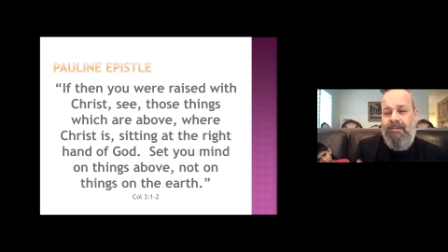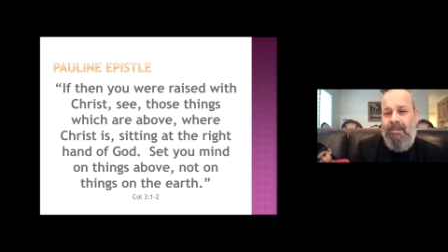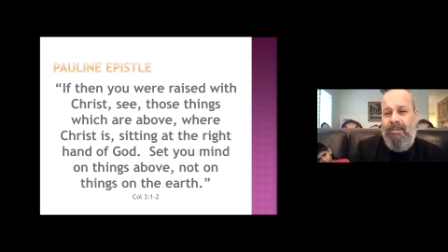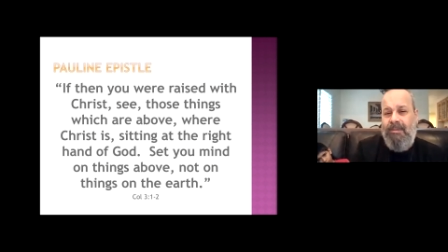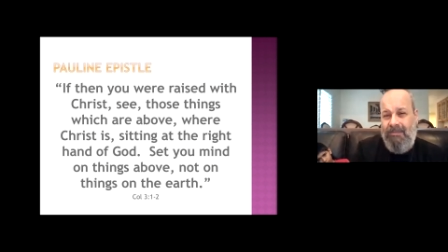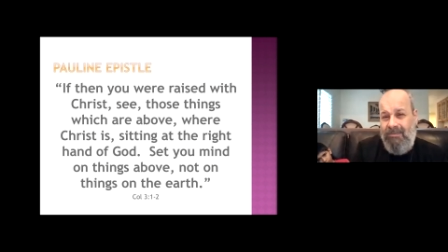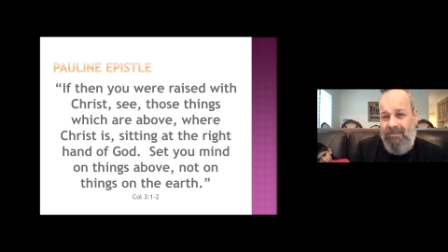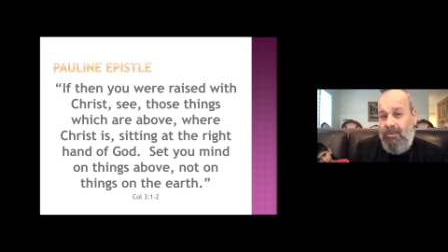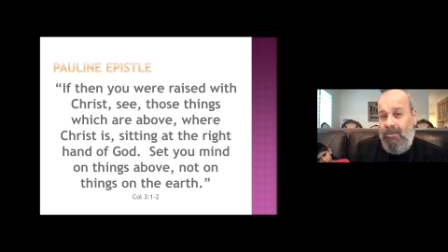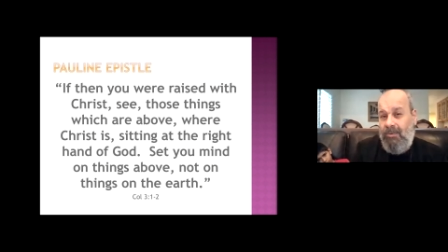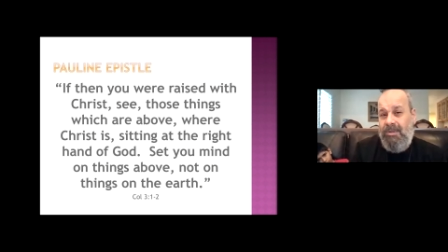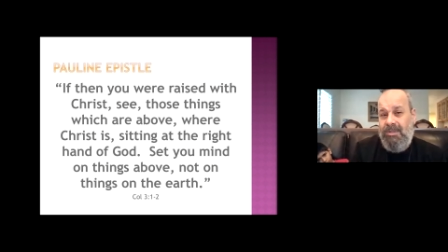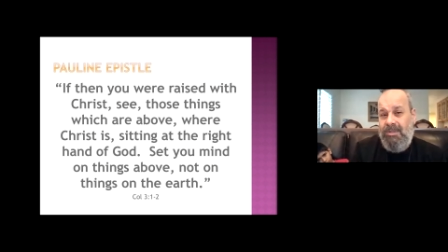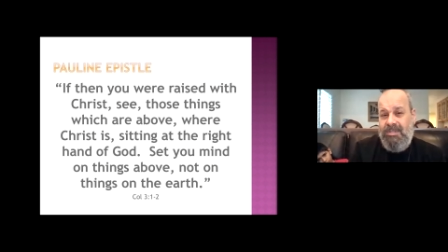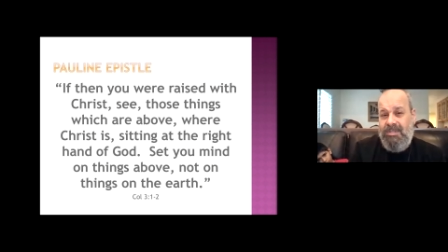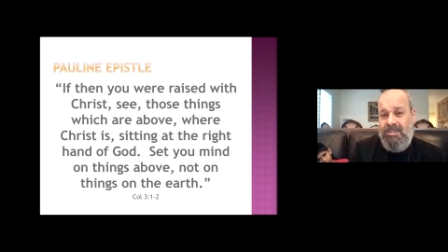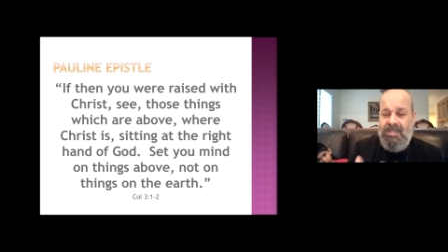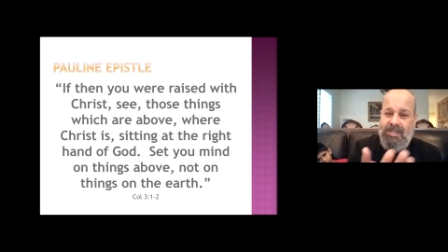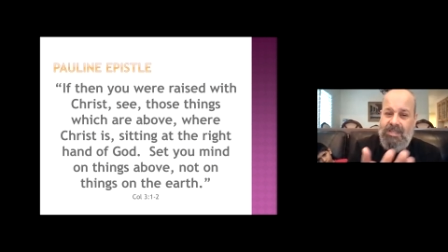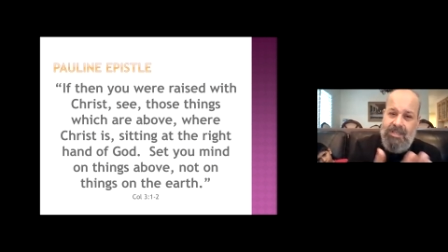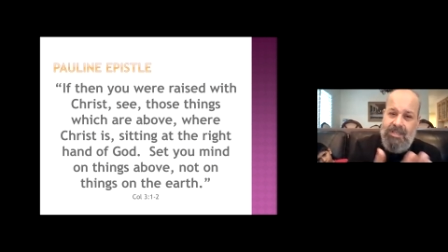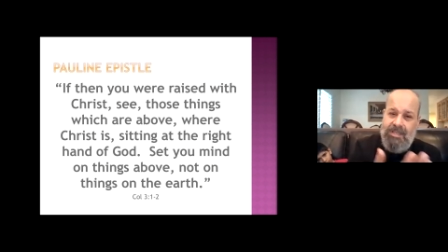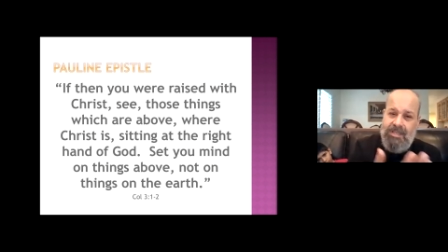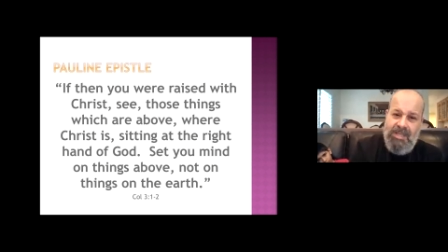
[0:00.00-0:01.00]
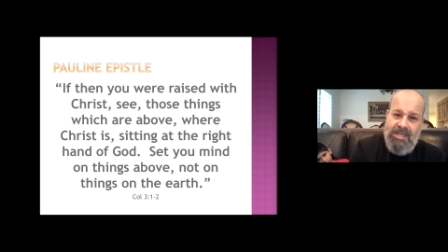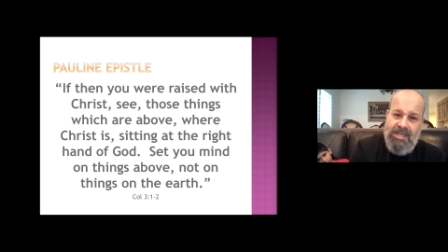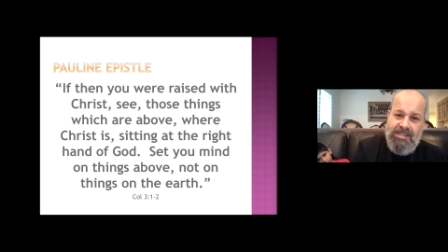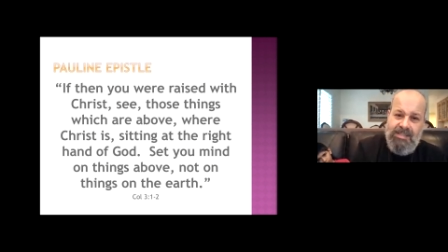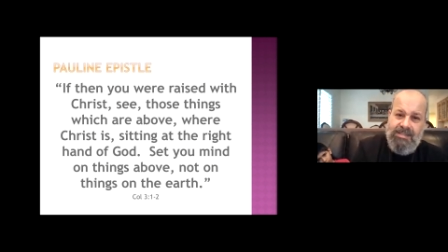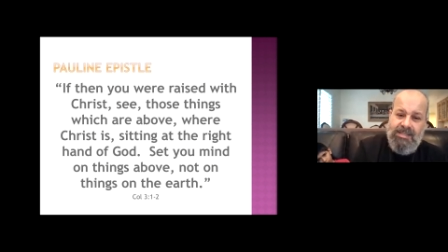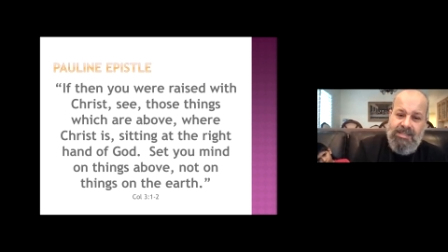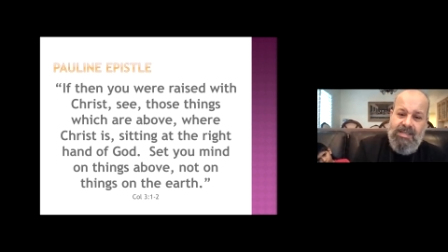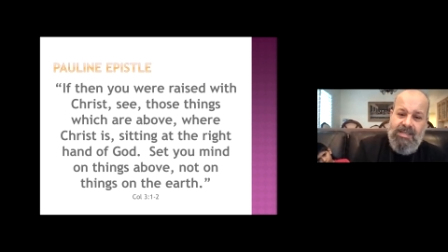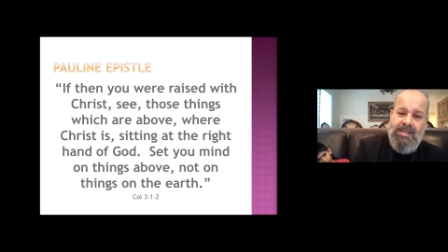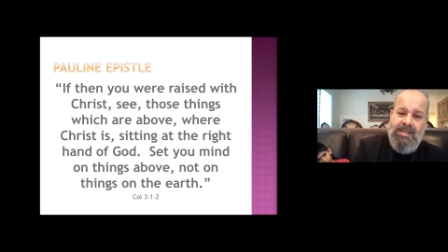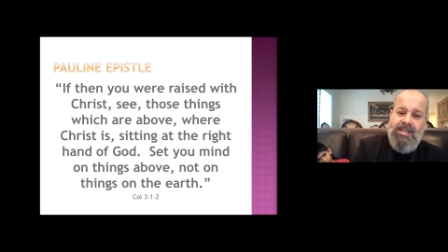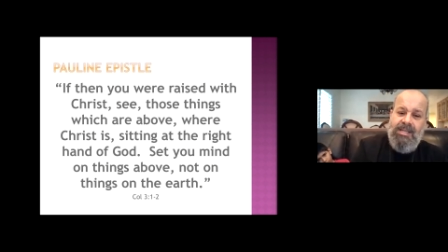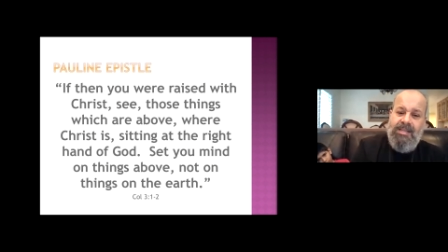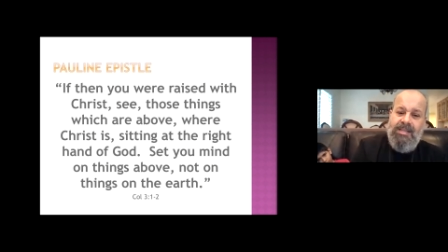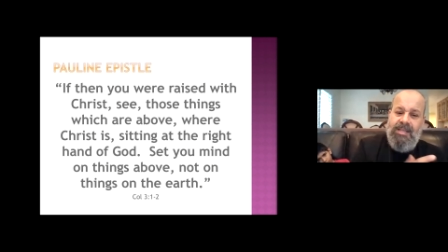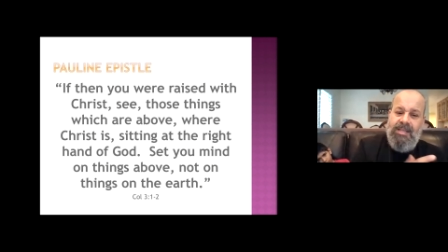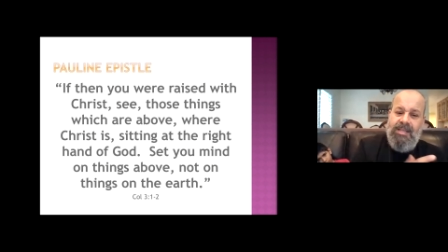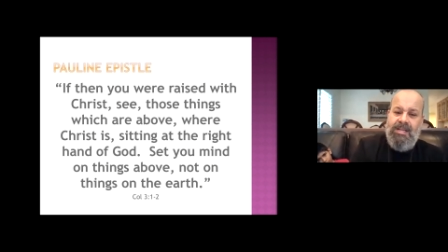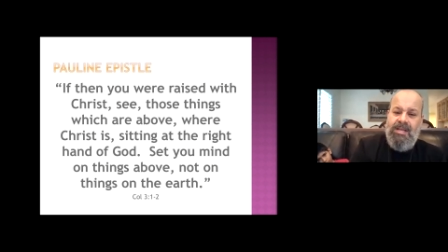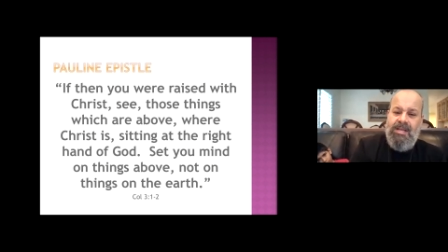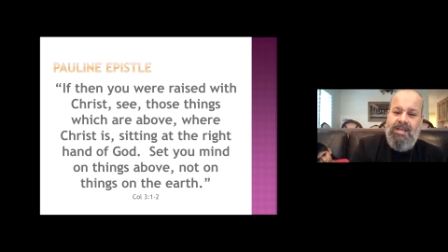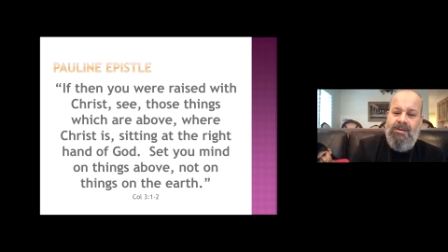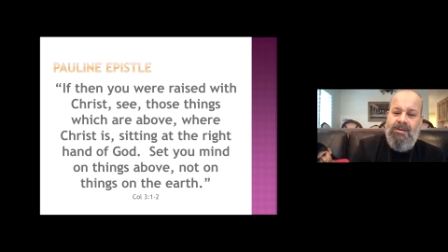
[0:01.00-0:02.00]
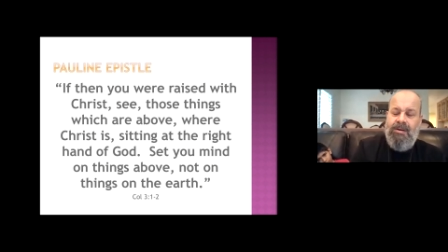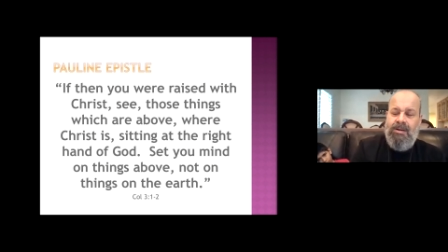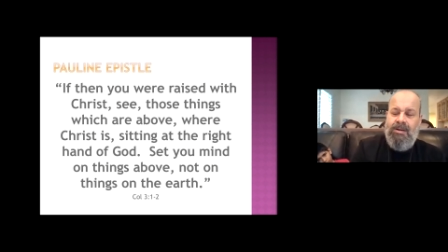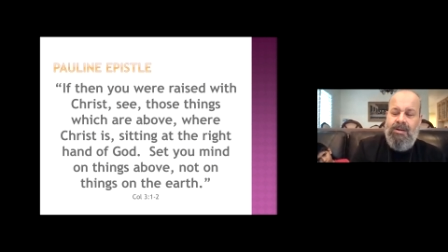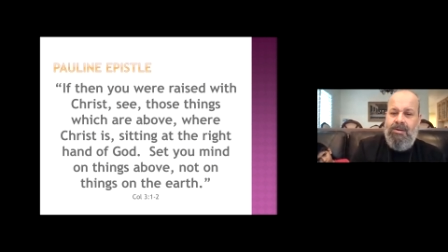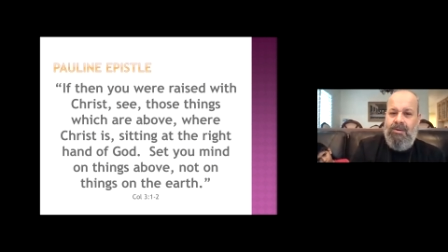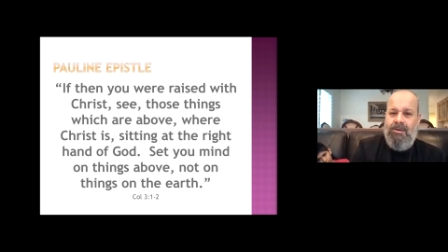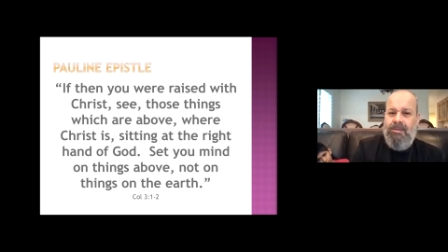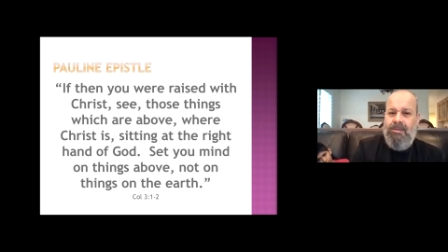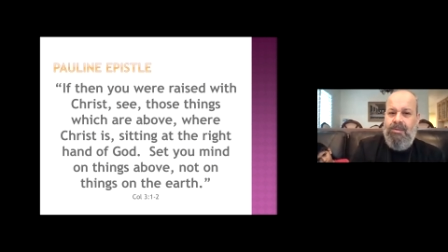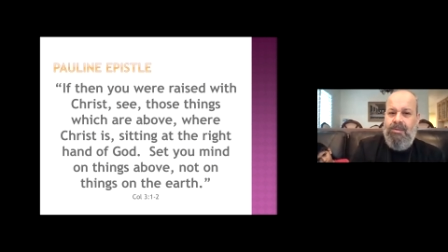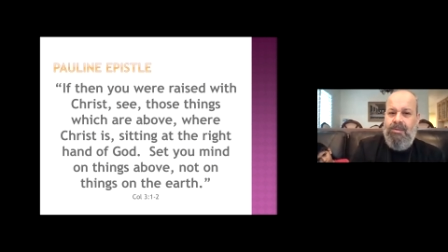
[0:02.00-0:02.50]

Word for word: the focus, and the things that here on earth